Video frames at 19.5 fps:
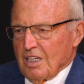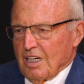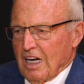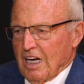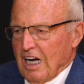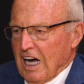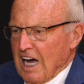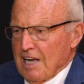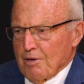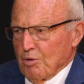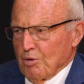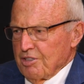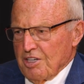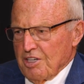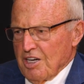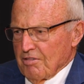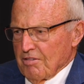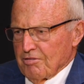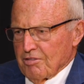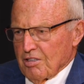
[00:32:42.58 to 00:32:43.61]
I would
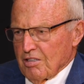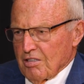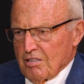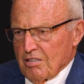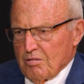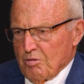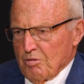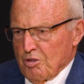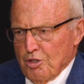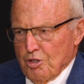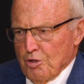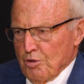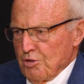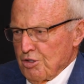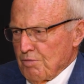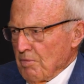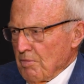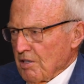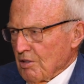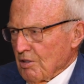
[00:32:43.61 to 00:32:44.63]
never use
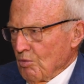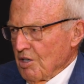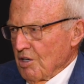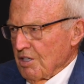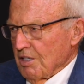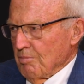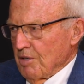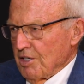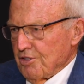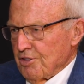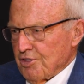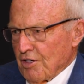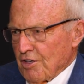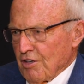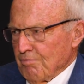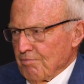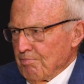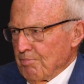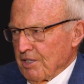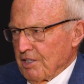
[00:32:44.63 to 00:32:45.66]
marijuana
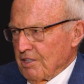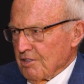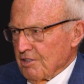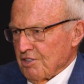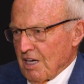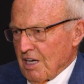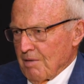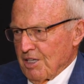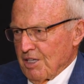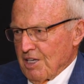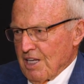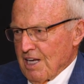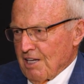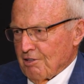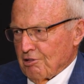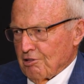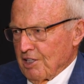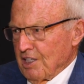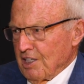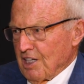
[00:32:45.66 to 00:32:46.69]
myself because I'm an
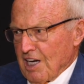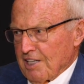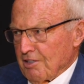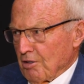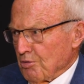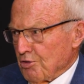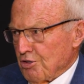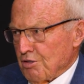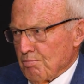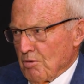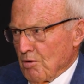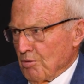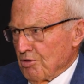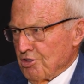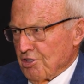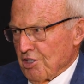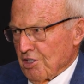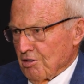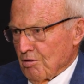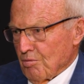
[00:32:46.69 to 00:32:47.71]
athlete. I don't smoke
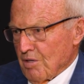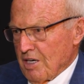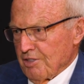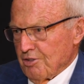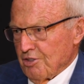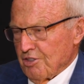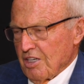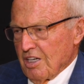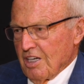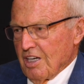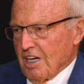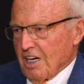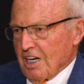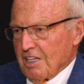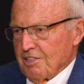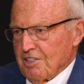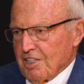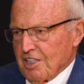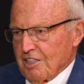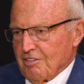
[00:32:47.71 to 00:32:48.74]
cigarettes. I
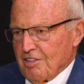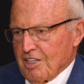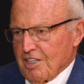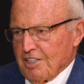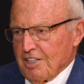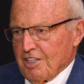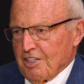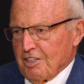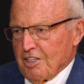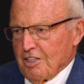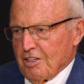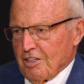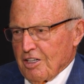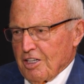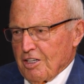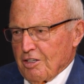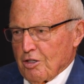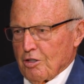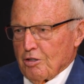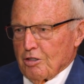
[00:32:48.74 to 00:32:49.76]
think that
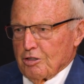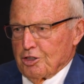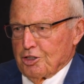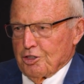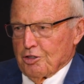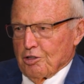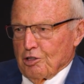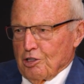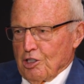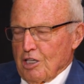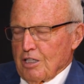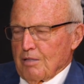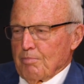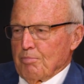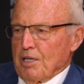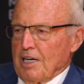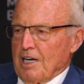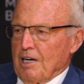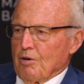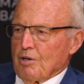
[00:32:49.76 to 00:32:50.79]
it hurts your lung
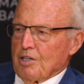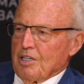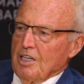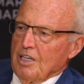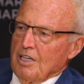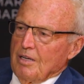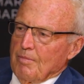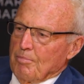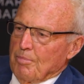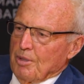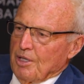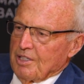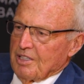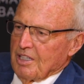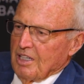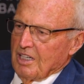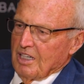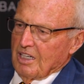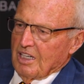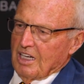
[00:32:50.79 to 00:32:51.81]
power, but
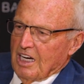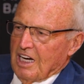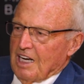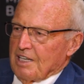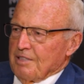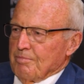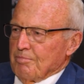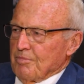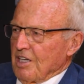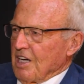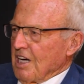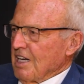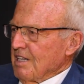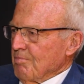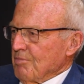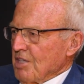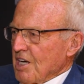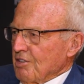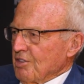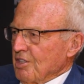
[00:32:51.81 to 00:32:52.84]
I am
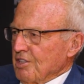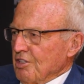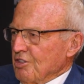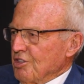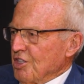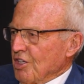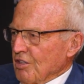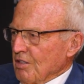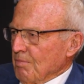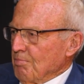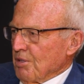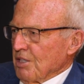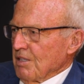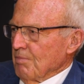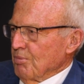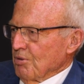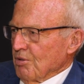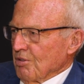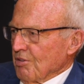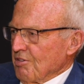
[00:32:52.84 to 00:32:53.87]
not going to tell
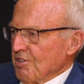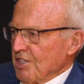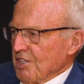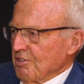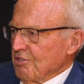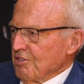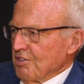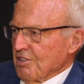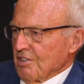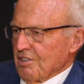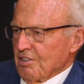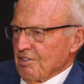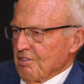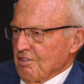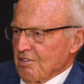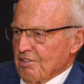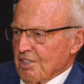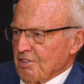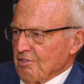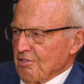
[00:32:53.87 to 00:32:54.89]
people that
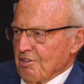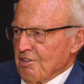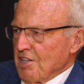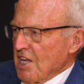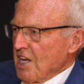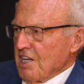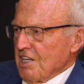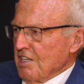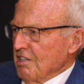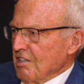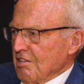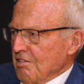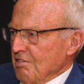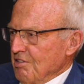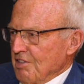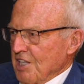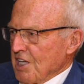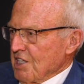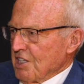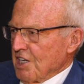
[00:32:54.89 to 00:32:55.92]
they
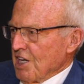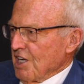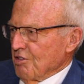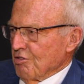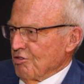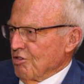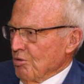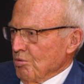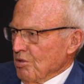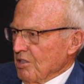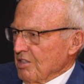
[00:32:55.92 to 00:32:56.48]
can't do it.